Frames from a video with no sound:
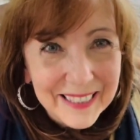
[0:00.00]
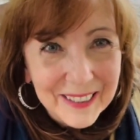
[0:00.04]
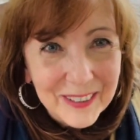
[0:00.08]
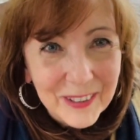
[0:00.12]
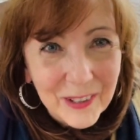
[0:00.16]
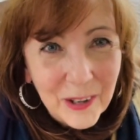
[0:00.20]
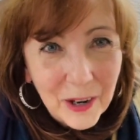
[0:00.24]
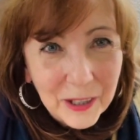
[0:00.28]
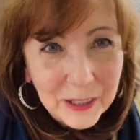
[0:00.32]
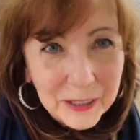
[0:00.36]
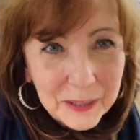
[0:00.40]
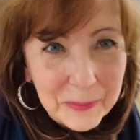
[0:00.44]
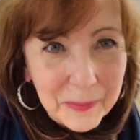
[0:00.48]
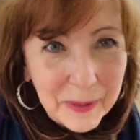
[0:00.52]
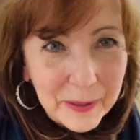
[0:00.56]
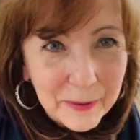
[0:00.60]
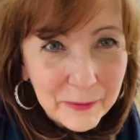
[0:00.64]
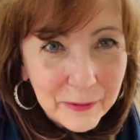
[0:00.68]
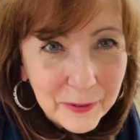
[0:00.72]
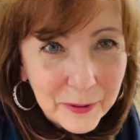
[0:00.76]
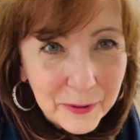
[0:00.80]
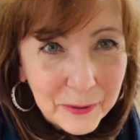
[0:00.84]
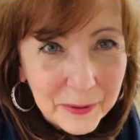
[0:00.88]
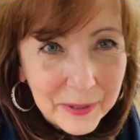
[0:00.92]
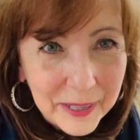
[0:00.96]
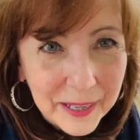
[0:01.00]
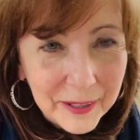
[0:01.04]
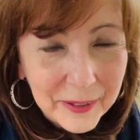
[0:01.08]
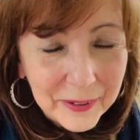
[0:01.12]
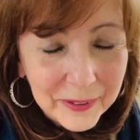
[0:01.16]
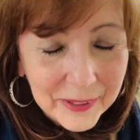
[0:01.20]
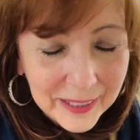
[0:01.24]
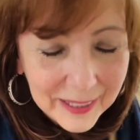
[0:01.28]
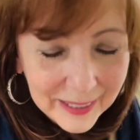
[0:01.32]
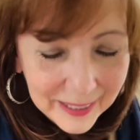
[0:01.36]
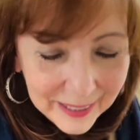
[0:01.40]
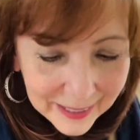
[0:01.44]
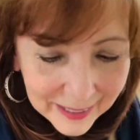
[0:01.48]
knocked my phone out.
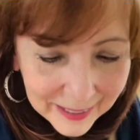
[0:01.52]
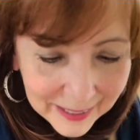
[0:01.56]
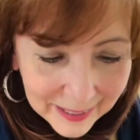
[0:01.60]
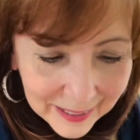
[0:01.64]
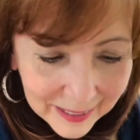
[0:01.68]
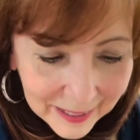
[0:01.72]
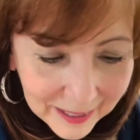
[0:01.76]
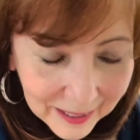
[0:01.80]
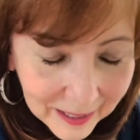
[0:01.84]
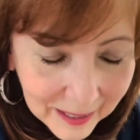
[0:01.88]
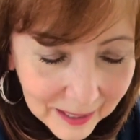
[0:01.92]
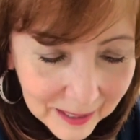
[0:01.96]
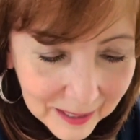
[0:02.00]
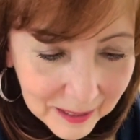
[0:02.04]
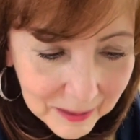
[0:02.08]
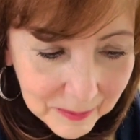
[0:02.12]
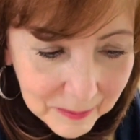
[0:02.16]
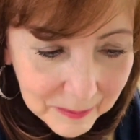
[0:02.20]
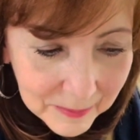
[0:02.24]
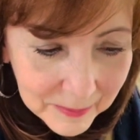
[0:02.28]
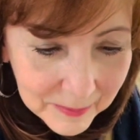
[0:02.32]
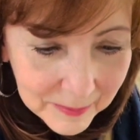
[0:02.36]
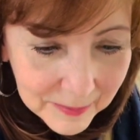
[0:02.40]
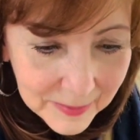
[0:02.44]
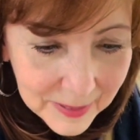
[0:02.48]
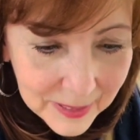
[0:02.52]
Um,